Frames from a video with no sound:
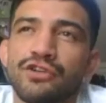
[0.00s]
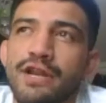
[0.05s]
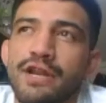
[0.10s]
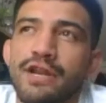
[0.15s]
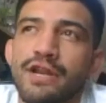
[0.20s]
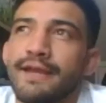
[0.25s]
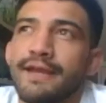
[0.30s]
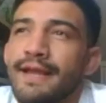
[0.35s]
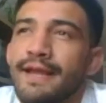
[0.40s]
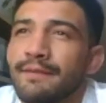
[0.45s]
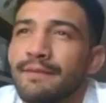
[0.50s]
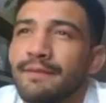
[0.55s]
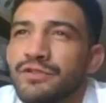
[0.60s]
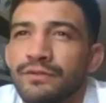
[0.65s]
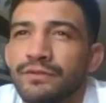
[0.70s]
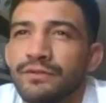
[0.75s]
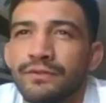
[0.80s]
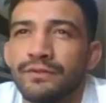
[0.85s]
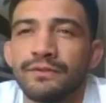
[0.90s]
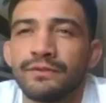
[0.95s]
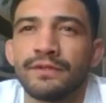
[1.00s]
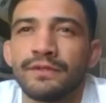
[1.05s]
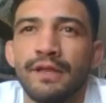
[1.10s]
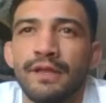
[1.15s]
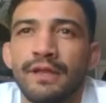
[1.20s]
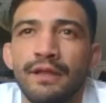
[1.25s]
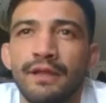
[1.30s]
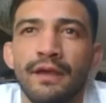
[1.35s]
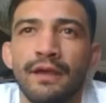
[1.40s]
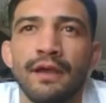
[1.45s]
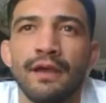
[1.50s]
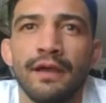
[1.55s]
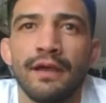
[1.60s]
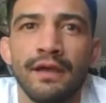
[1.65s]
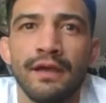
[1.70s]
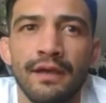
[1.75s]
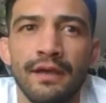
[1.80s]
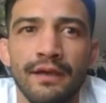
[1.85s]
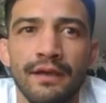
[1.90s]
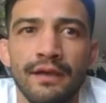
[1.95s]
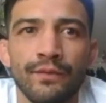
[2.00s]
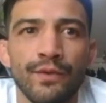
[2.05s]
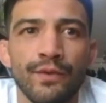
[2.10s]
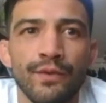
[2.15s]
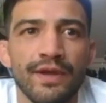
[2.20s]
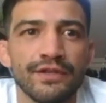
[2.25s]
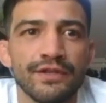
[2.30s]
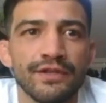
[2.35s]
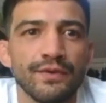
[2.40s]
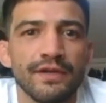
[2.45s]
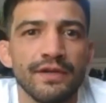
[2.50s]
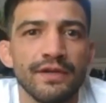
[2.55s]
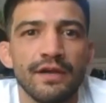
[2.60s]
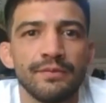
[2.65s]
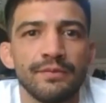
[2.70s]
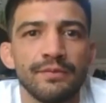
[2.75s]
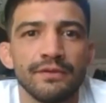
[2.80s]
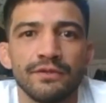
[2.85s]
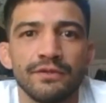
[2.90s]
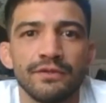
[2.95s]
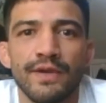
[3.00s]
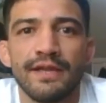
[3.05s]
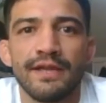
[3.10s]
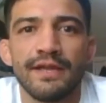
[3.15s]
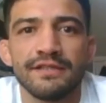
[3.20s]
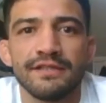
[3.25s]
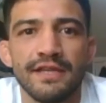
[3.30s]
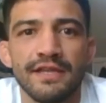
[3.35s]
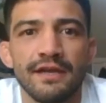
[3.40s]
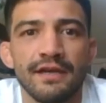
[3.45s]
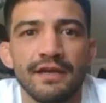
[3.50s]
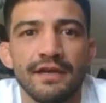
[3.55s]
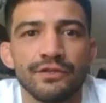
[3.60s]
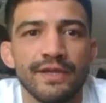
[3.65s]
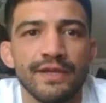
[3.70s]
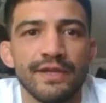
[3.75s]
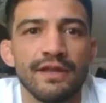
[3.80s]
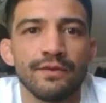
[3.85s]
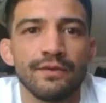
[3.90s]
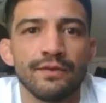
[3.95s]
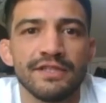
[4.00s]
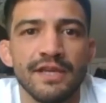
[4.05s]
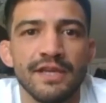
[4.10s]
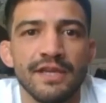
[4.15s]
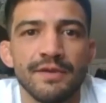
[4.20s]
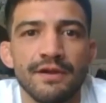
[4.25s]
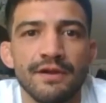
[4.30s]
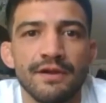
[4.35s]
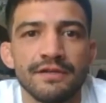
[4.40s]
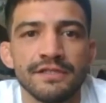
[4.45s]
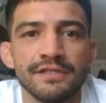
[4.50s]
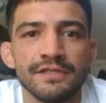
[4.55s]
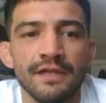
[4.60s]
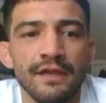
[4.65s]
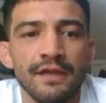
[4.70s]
training at Absolute, we went to a couple of Dwayne Ludwig seminars,